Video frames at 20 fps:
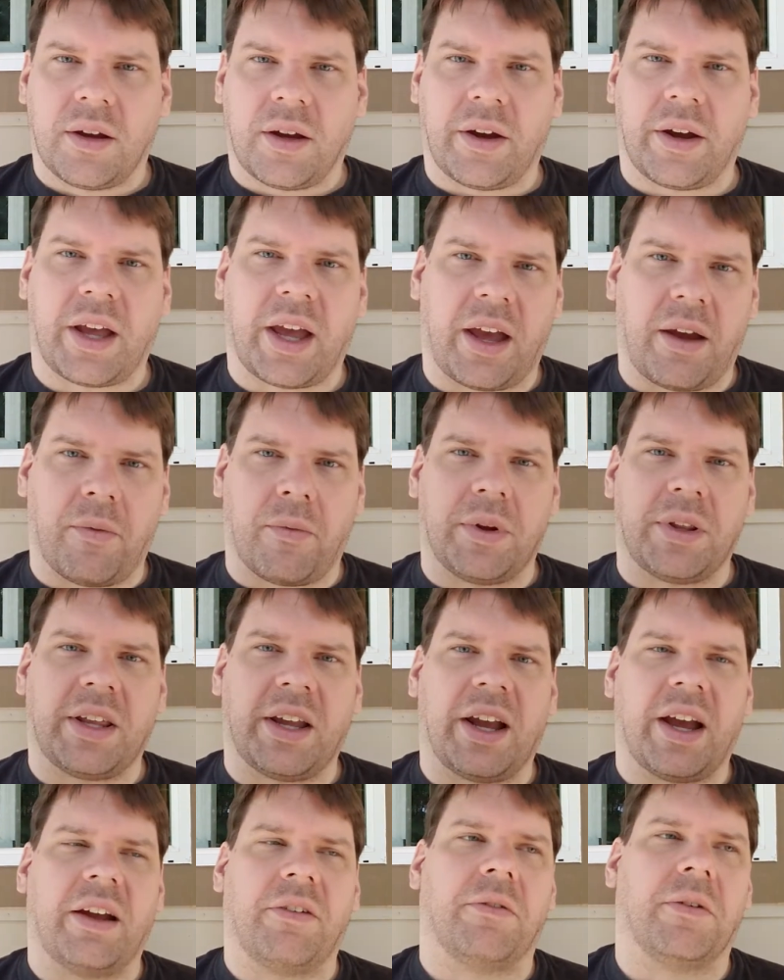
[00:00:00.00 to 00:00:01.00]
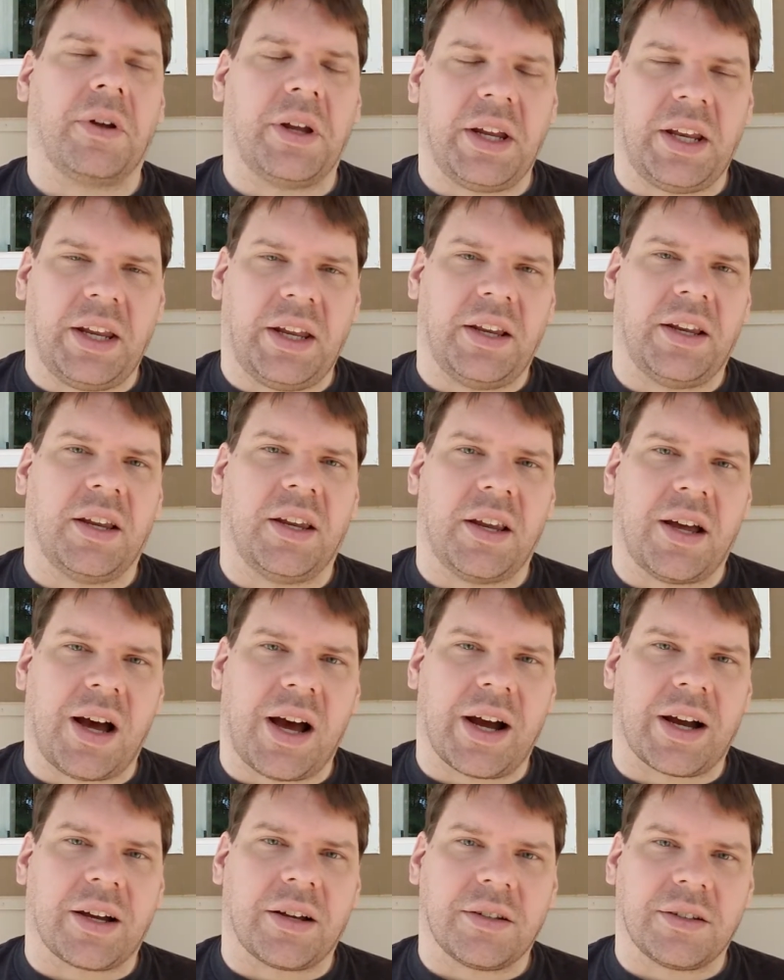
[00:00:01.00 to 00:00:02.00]
Okay, one thing I really need to
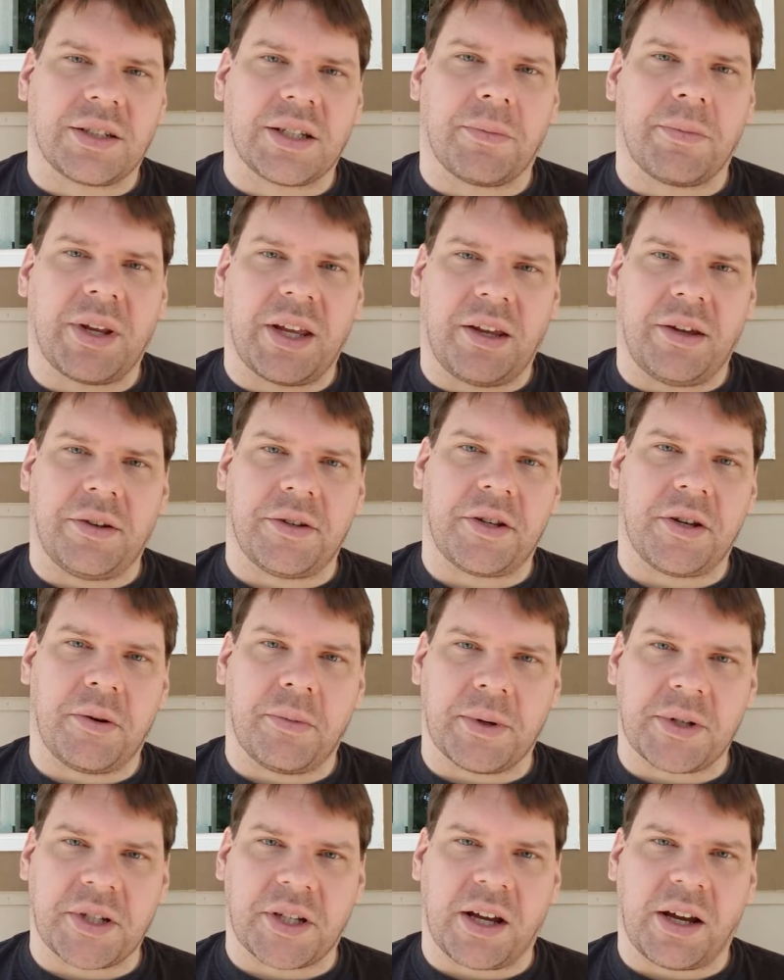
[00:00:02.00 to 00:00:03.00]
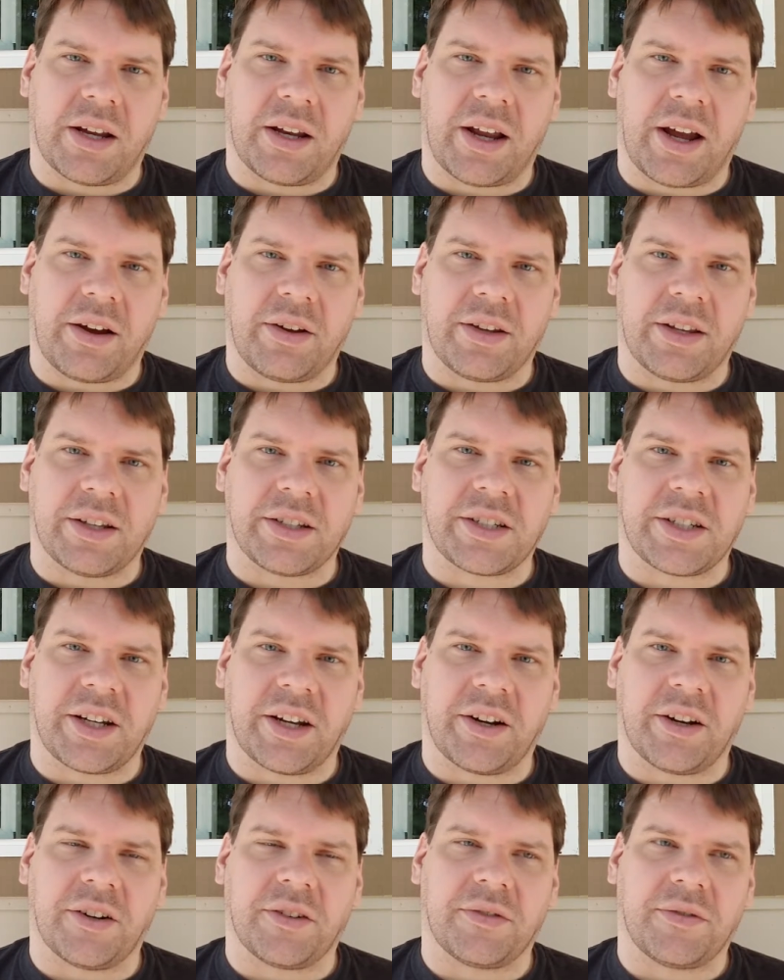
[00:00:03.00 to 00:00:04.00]
knock some of the YouTubers on out this
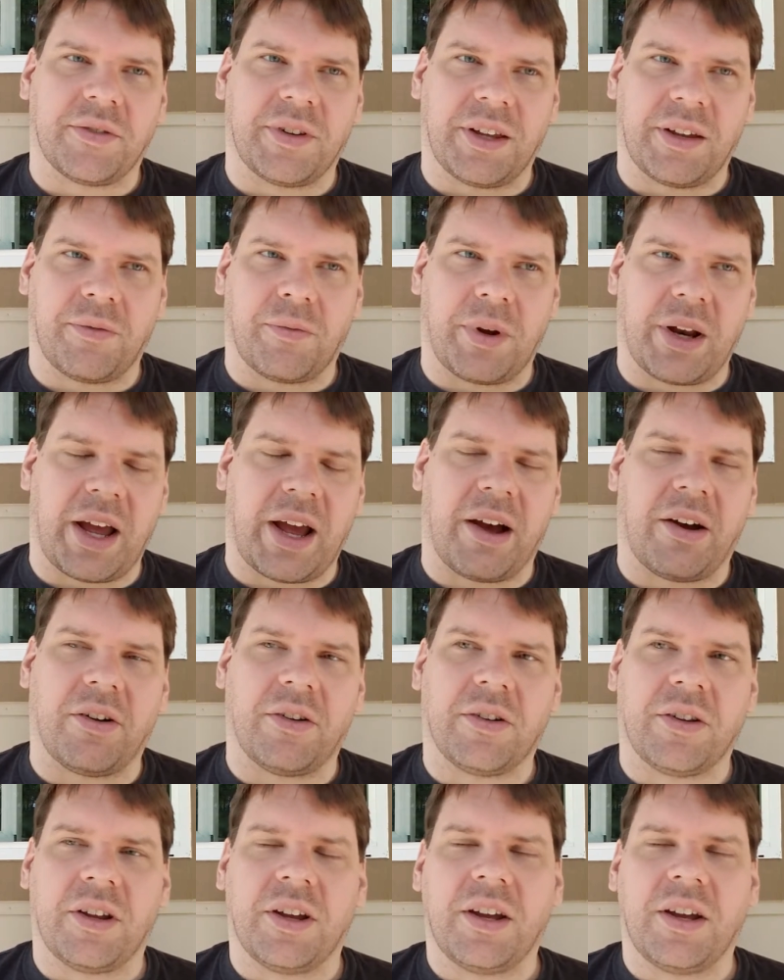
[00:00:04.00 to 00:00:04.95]
year that went out,